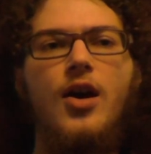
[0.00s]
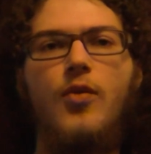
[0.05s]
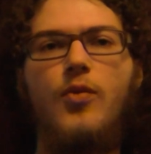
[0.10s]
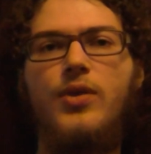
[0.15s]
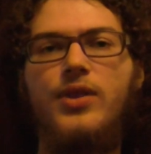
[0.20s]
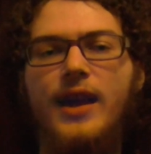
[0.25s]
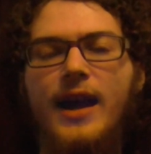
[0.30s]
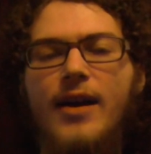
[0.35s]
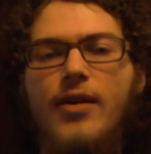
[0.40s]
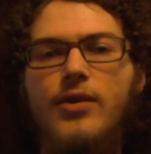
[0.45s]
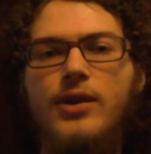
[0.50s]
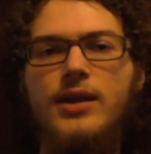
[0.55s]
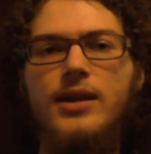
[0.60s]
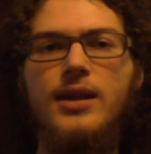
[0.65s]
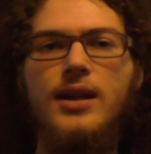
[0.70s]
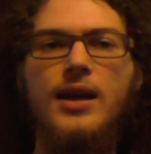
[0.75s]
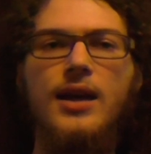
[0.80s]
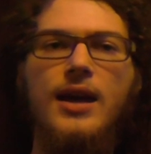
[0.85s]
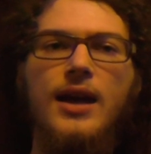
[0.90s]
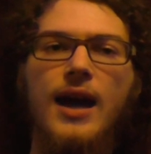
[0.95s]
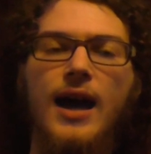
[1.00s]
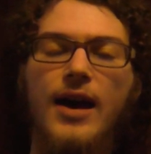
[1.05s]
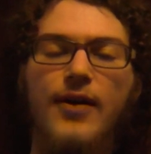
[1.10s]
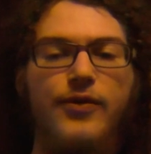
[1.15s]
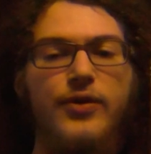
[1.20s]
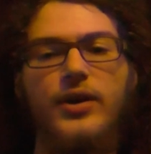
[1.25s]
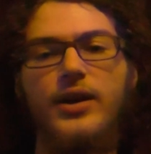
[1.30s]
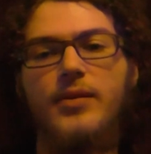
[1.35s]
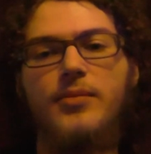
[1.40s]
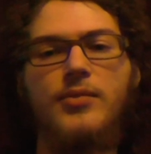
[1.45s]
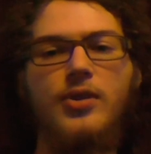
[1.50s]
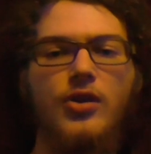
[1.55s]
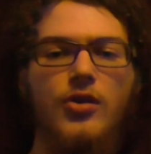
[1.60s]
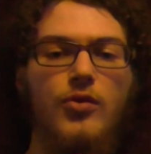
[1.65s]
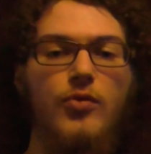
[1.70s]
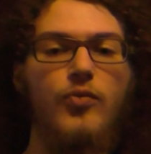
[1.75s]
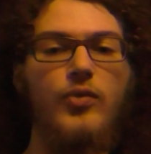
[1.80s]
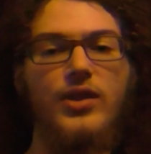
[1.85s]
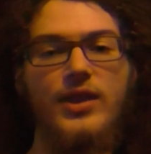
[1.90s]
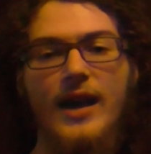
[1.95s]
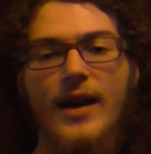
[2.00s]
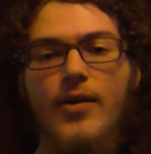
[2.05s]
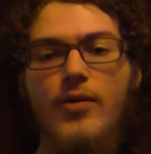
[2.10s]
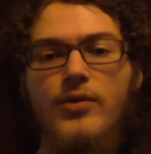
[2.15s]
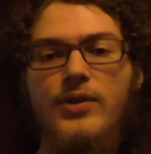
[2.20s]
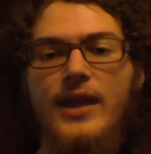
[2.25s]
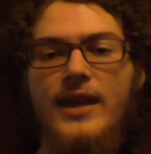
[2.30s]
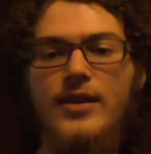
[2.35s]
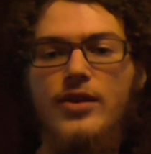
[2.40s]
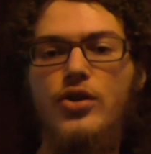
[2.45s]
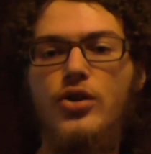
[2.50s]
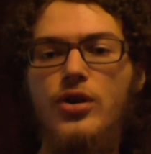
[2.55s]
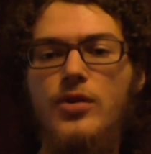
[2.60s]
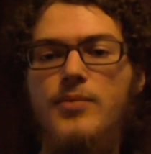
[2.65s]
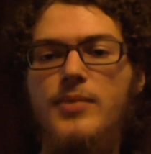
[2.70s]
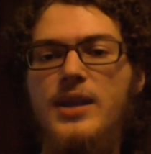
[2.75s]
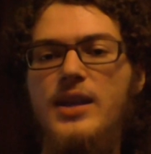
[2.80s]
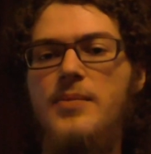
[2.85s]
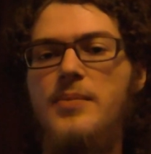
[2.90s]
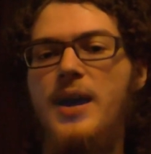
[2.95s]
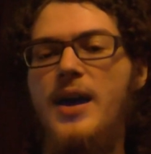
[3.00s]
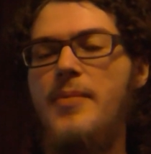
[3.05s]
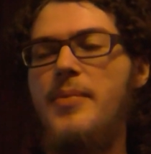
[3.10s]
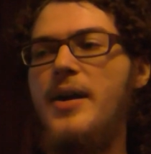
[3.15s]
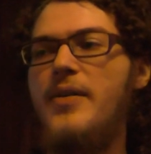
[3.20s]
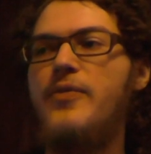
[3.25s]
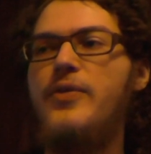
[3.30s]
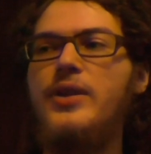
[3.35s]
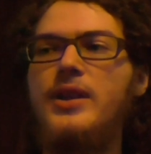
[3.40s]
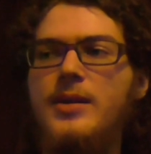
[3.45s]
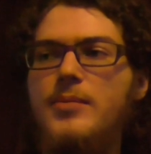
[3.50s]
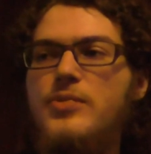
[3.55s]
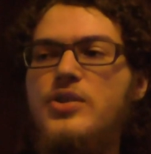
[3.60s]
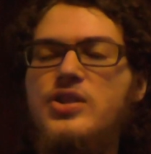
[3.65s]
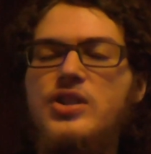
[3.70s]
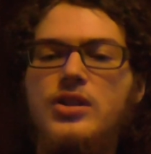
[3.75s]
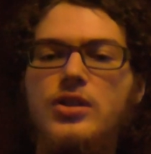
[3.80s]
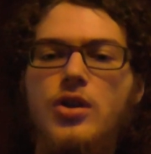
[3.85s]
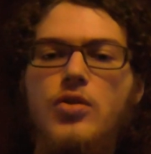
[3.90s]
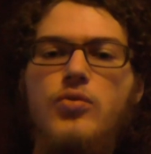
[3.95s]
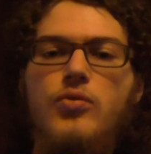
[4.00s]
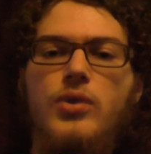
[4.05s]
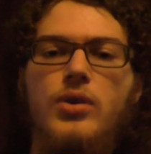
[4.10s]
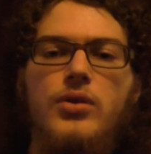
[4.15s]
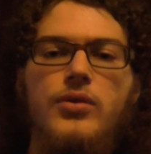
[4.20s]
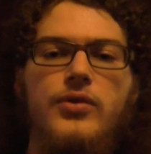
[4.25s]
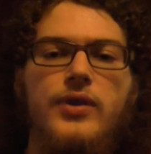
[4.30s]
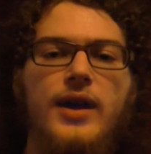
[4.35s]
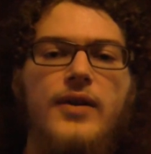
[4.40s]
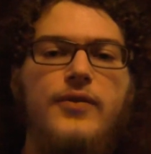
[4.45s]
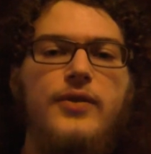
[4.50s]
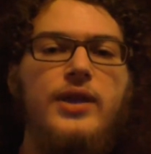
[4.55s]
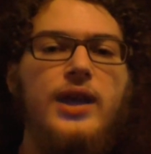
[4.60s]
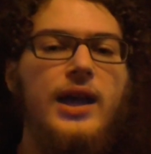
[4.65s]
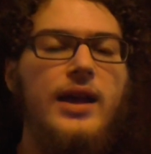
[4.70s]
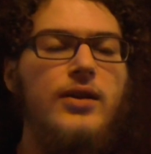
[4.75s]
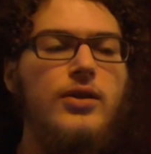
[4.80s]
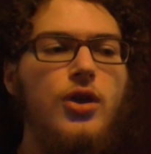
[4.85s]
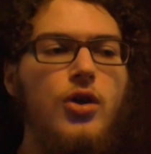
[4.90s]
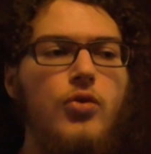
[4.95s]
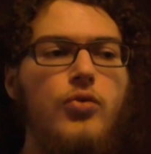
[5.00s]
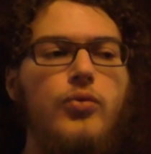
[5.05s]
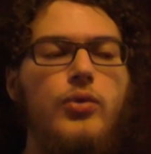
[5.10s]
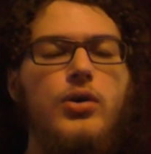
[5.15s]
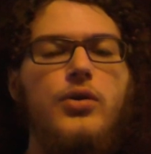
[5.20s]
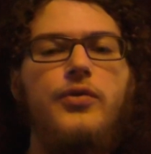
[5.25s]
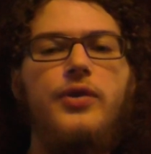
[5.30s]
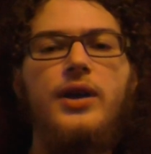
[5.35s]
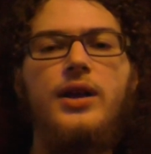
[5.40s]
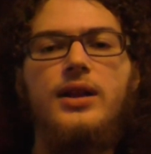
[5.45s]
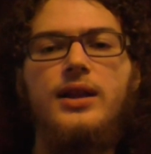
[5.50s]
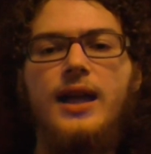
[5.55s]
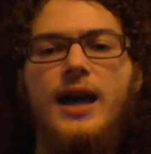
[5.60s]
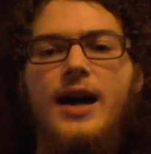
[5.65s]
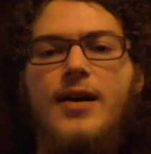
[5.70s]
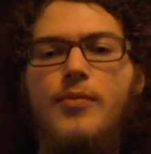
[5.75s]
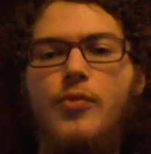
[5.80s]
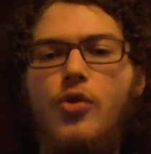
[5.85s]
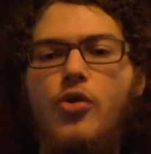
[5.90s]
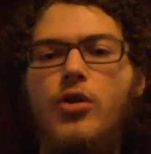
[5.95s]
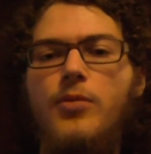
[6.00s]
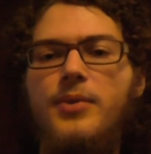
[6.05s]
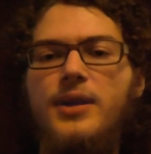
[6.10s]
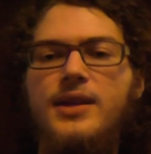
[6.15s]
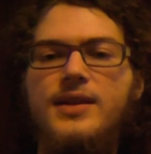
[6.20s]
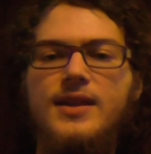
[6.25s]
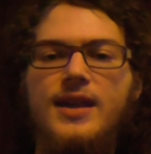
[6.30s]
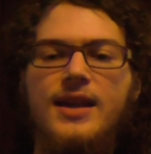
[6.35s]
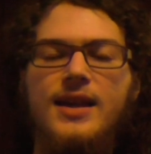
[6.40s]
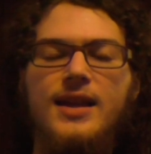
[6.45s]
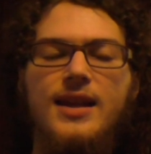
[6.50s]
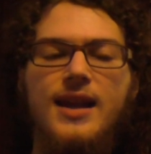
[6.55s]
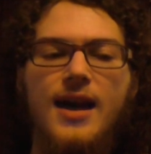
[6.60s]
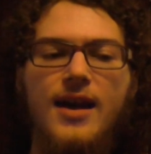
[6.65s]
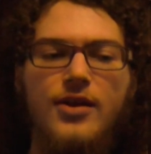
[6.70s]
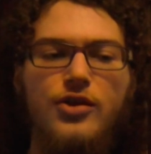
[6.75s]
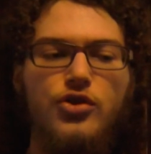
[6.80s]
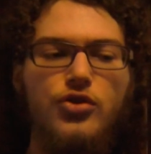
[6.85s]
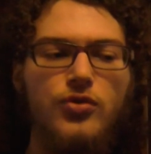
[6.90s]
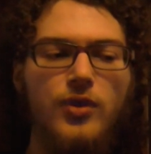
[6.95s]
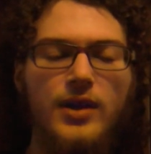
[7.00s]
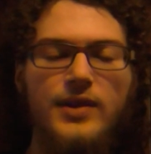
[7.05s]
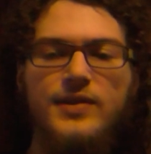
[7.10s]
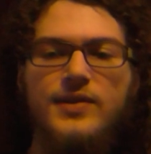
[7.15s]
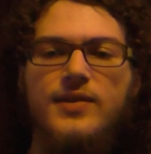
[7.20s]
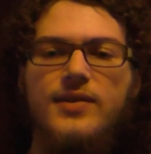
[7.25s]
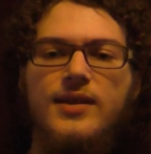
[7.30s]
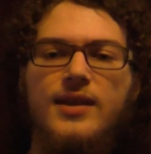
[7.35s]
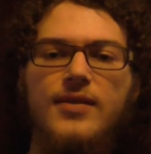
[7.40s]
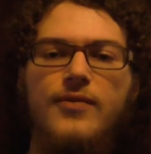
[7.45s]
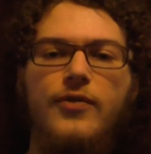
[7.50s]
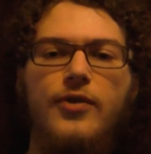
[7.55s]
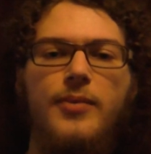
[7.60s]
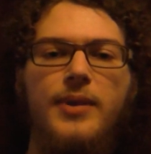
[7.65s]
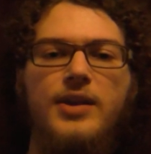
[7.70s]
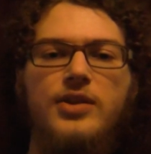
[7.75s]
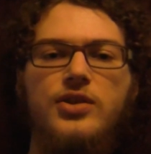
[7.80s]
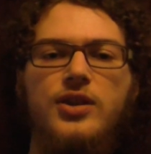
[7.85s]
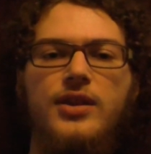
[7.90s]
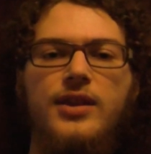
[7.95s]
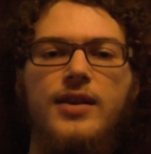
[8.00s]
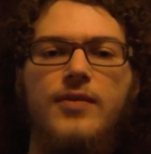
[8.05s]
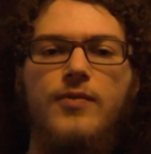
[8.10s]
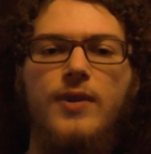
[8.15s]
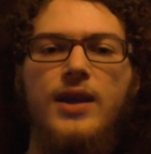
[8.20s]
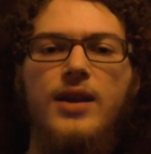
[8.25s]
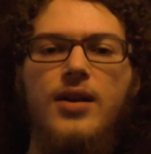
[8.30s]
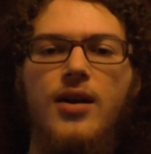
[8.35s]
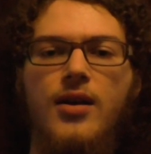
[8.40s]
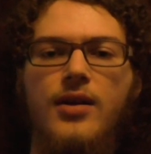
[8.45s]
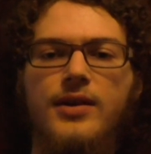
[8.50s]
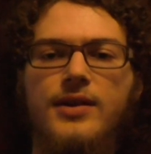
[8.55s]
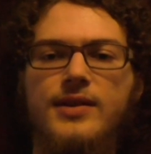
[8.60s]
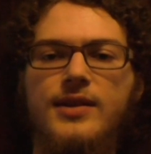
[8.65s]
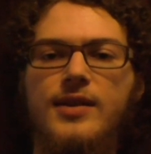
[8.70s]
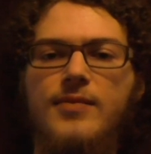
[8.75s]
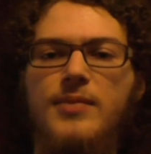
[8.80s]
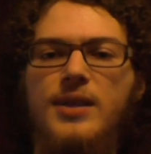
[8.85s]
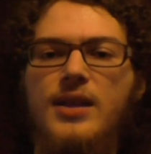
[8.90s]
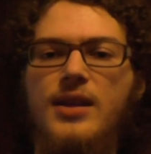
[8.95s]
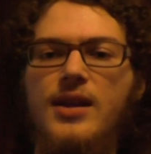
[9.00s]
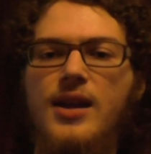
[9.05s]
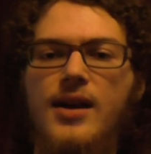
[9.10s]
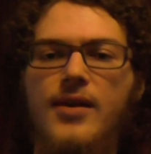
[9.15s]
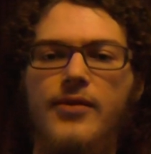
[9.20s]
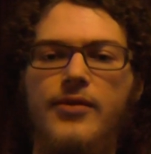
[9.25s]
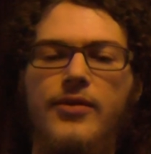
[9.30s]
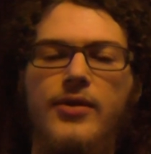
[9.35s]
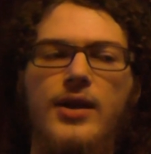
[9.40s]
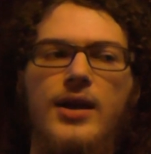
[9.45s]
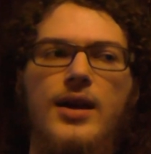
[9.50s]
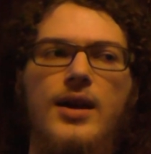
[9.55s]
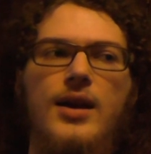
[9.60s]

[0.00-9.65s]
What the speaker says: Without it, I feel like without that good mini-map, I feel like I'm just a lone wolf. I feel like I lone wolf a lot more because I cannot trust the information on that radar. It doesn't give me enough.